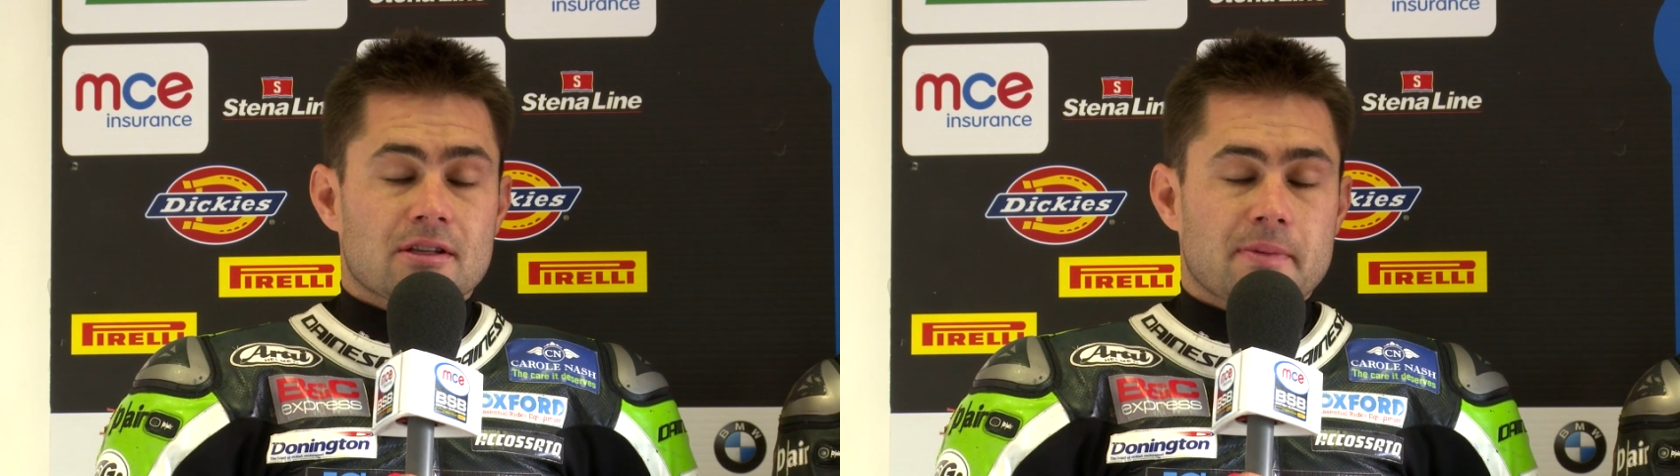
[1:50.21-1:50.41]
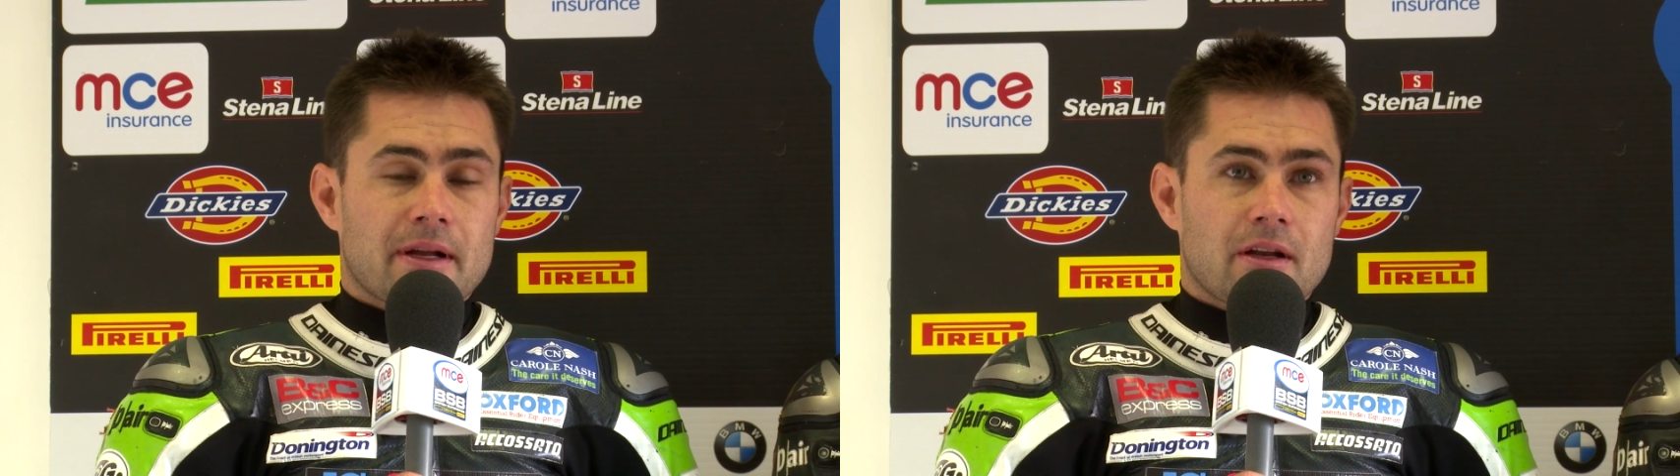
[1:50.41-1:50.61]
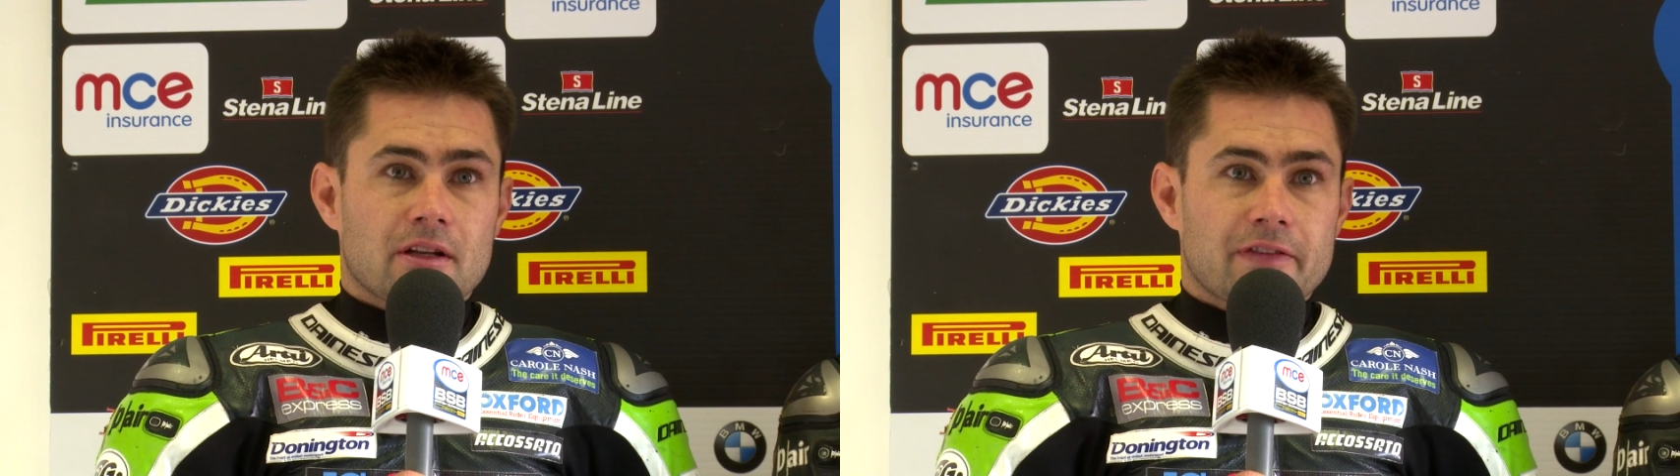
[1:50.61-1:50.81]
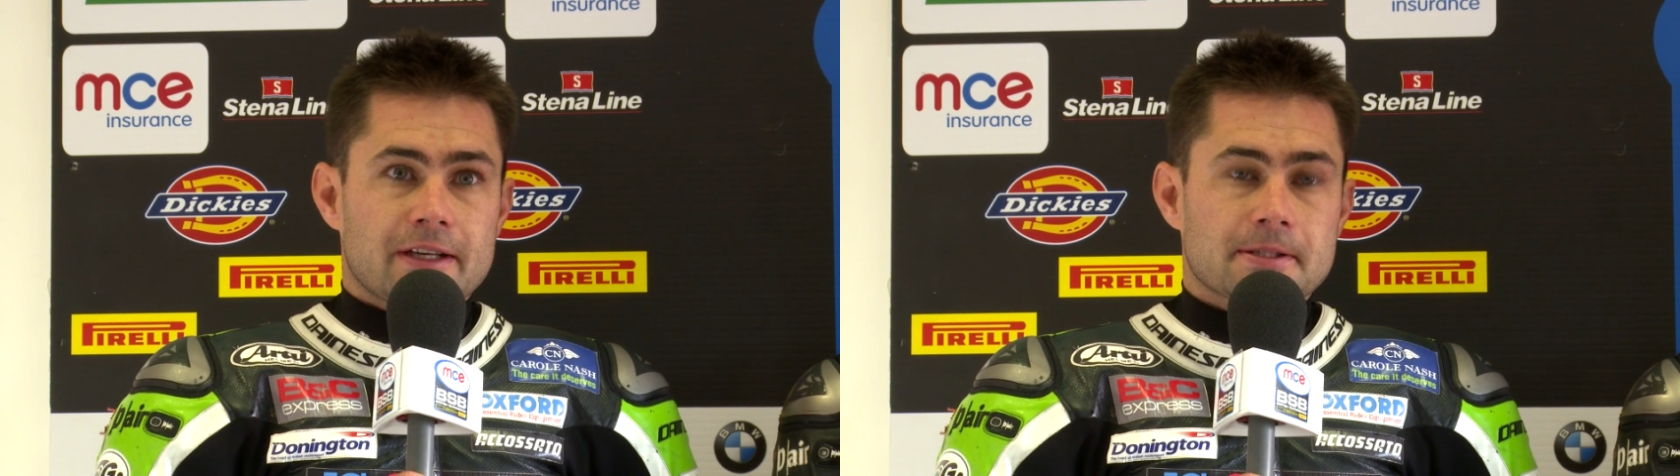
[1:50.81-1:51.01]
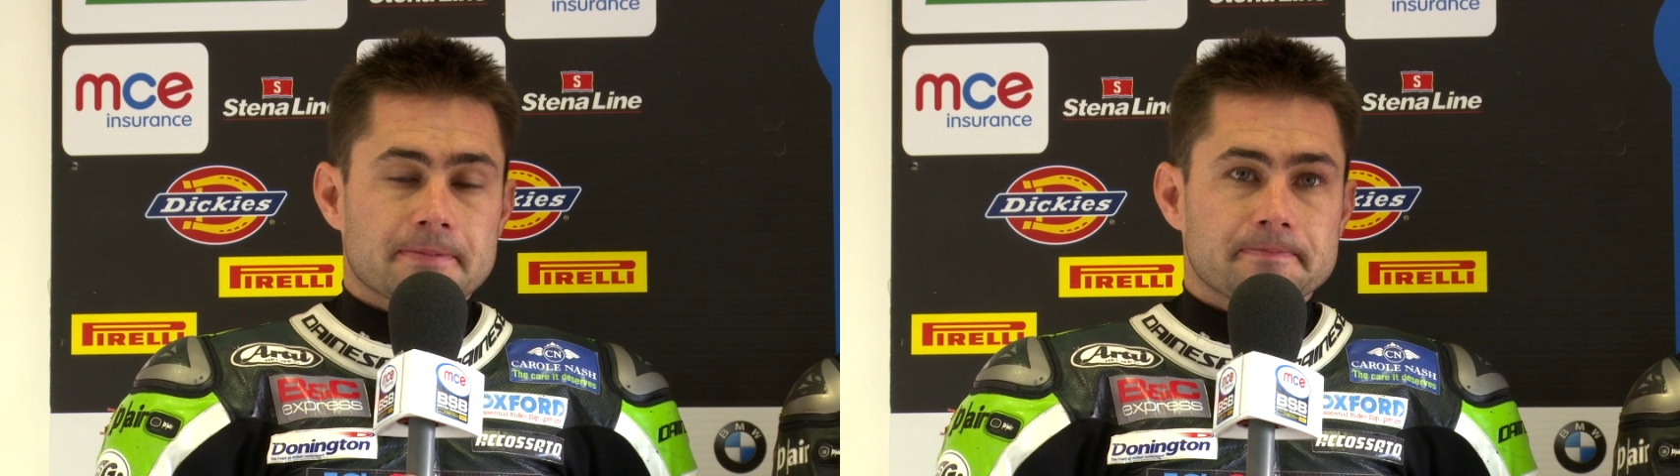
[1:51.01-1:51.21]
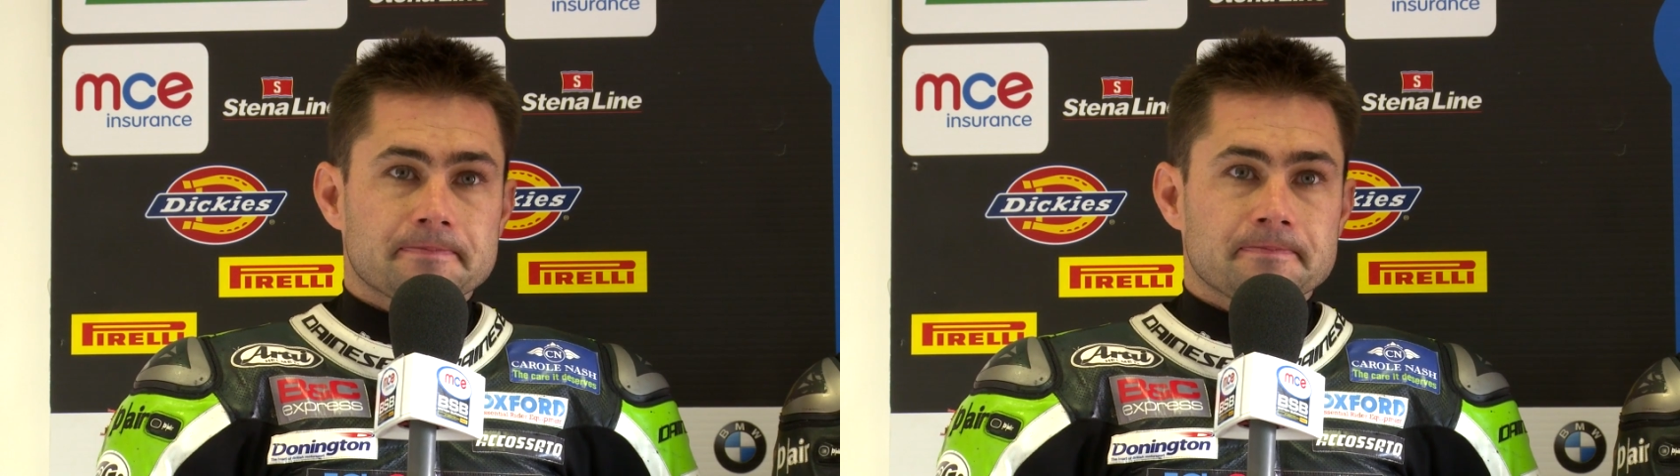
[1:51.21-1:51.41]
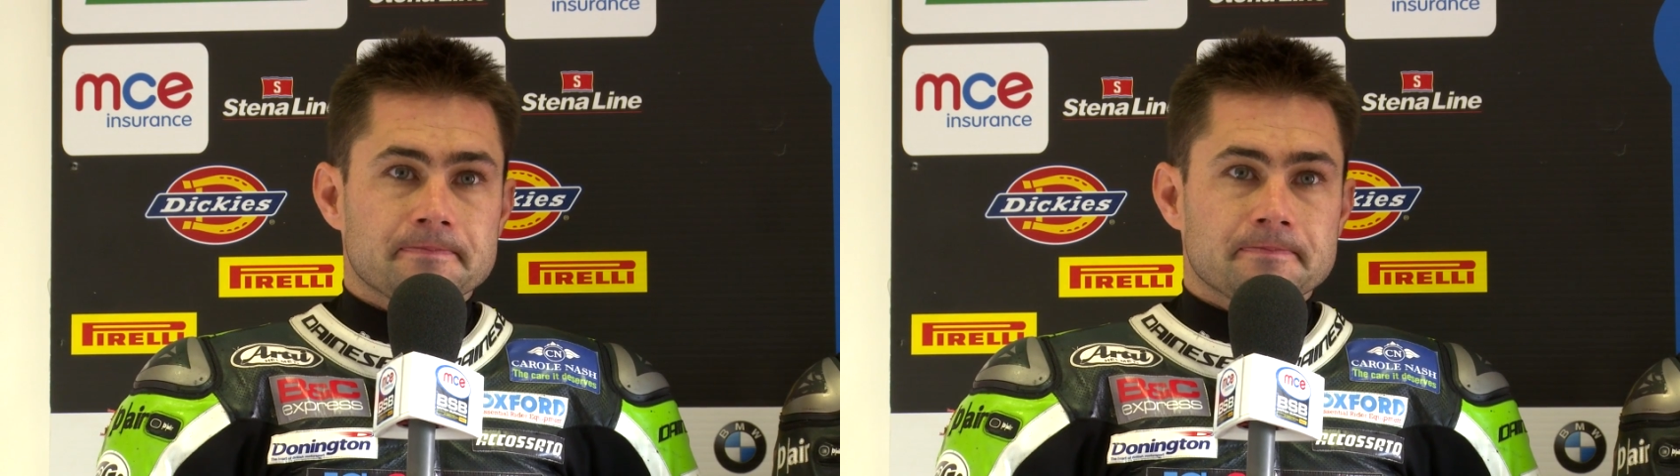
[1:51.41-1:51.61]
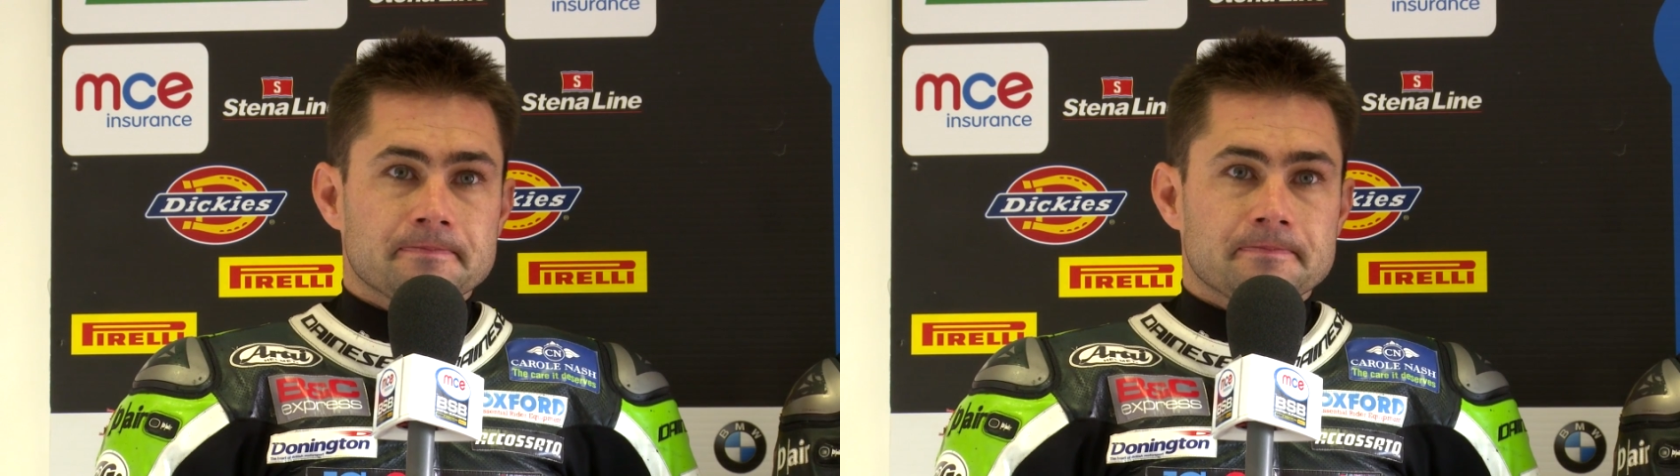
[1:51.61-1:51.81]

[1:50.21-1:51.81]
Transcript: smile on his face. And